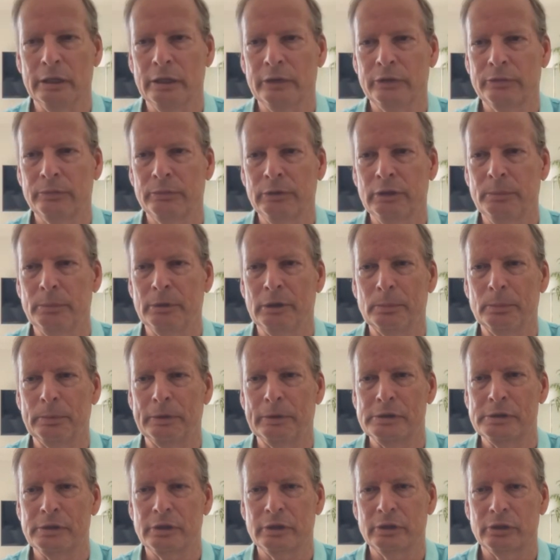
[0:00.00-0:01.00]
it's really been a
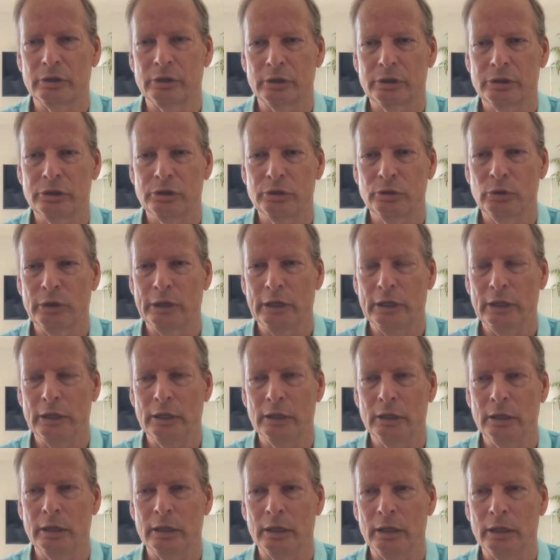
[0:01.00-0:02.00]
pleasure to talk to you.
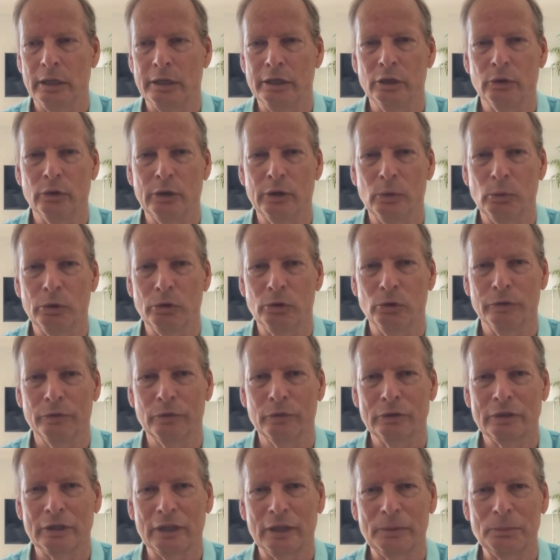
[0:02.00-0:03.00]
And I know I went
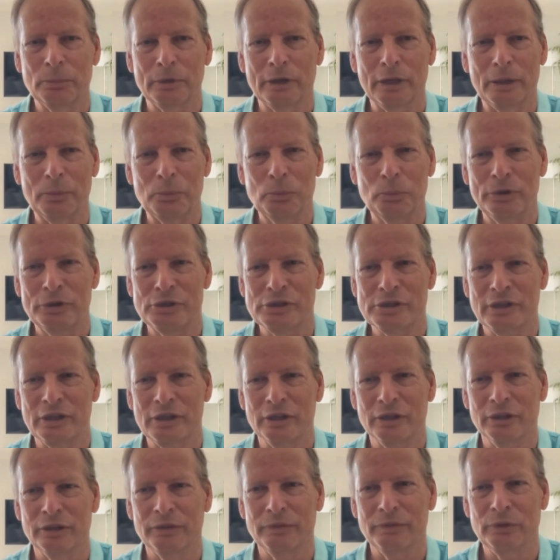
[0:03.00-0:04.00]
over time, but I
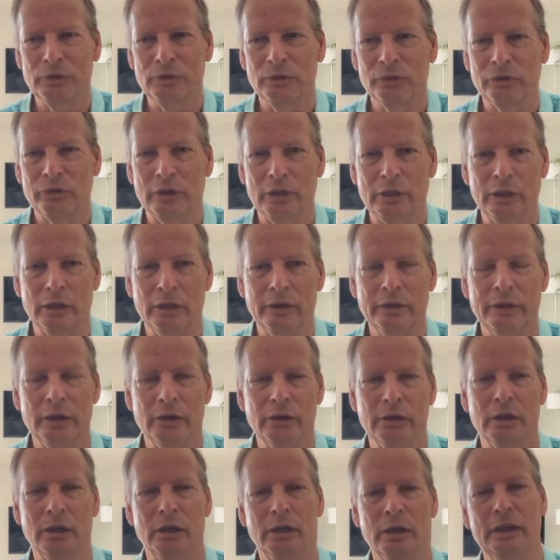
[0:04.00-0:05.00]
appreciate all the views. And
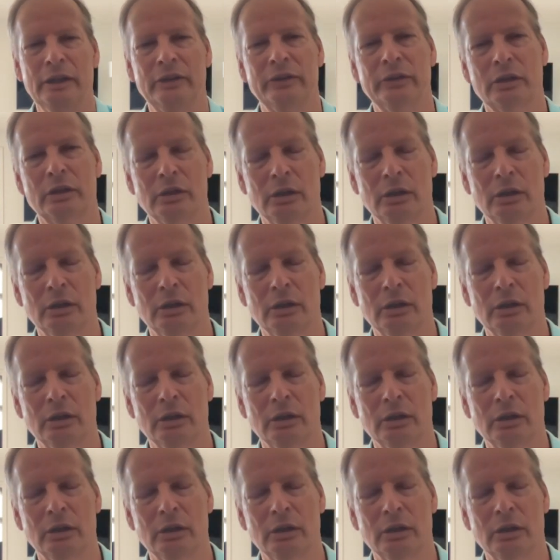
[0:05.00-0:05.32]
it's a